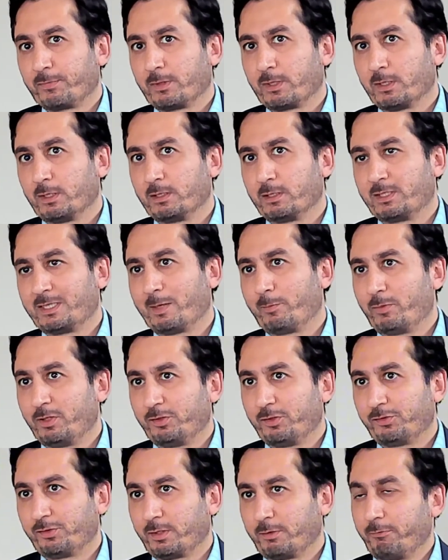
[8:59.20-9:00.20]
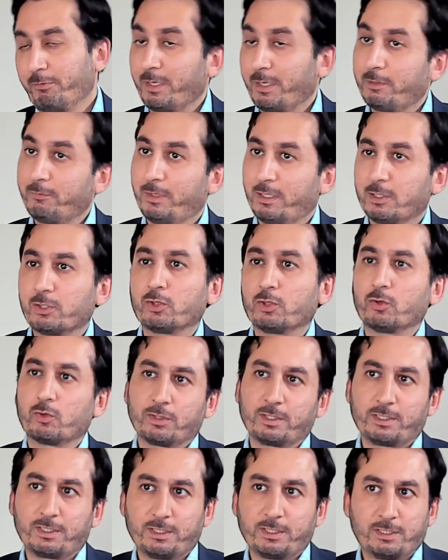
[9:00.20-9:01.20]
the tablets are very well
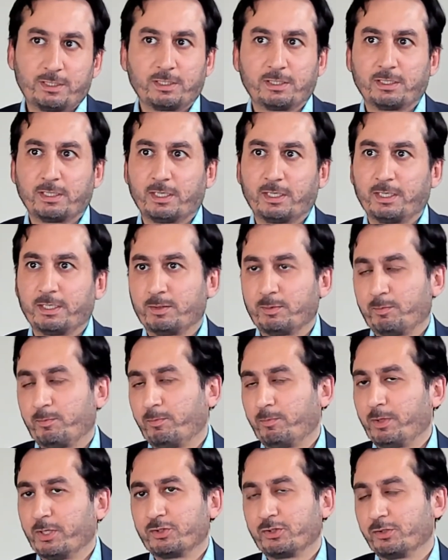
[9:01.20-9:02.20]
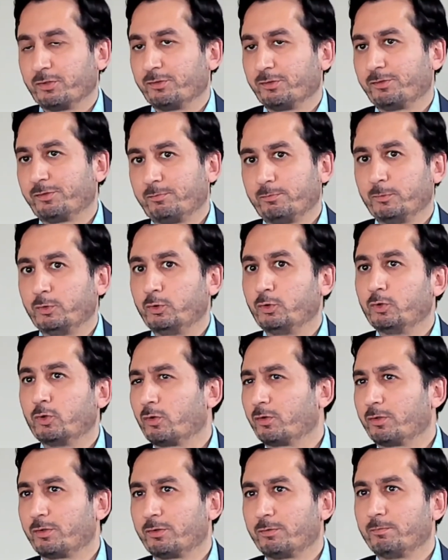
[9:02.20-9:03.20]
tolerated, and patients do
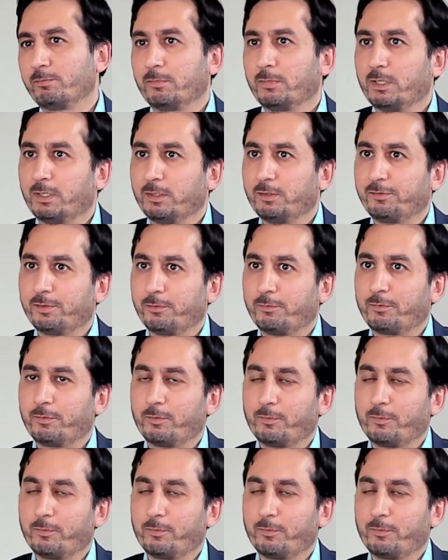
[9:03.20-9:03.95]
not suffer